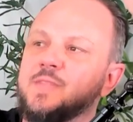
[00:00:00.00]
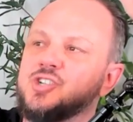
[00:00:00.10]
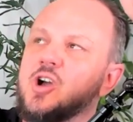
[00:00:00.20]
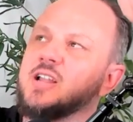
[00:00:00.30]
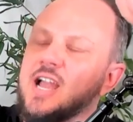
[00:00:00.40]

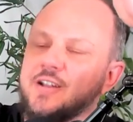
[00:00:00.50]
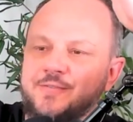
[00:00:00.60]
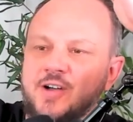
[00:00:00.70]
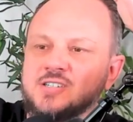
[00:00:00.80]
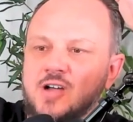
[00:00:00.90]
John kind of
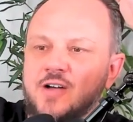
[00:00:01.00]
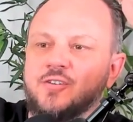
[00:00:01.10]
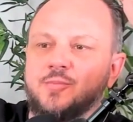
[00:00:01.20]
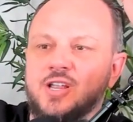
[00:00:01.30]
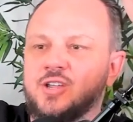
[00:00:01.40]
fucks off
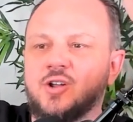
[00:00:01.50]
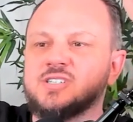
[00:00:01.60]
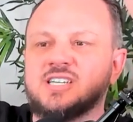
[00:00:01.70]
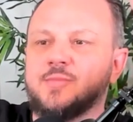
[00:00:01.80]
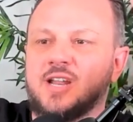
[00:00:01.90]
for a bit and you don't
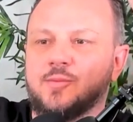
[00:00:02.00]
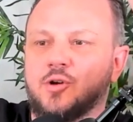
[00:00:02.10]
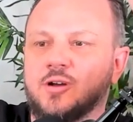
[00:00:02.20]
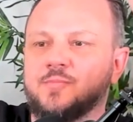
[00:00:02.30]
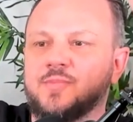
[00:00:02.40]
see him
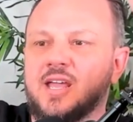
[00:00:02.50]
anymore.